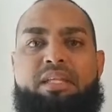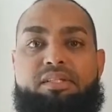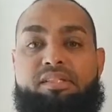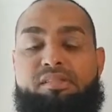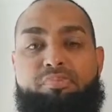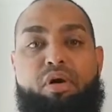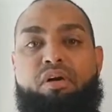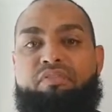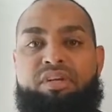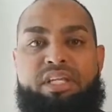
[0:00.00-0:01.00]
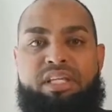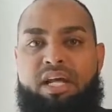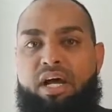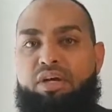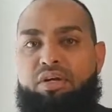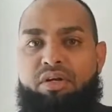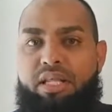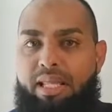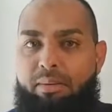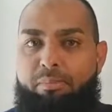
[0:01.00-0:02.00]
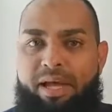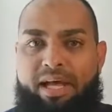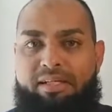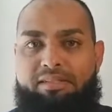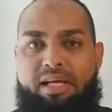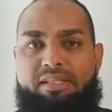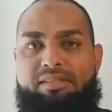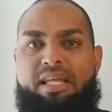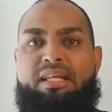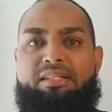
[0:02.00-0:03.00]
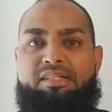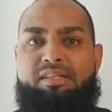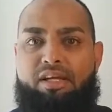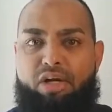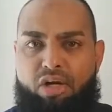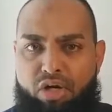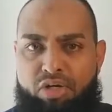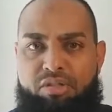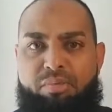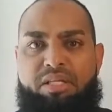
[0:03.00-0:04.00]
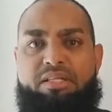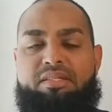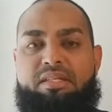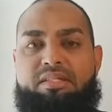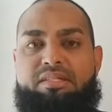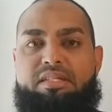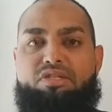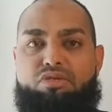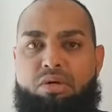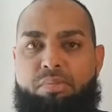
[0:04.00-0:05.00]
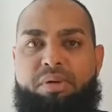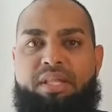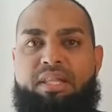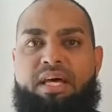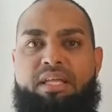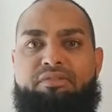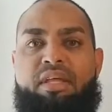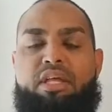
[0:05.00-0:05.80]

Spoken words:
Does poverty and hunger impact us? Does it hurt me? Does it disrupt my life?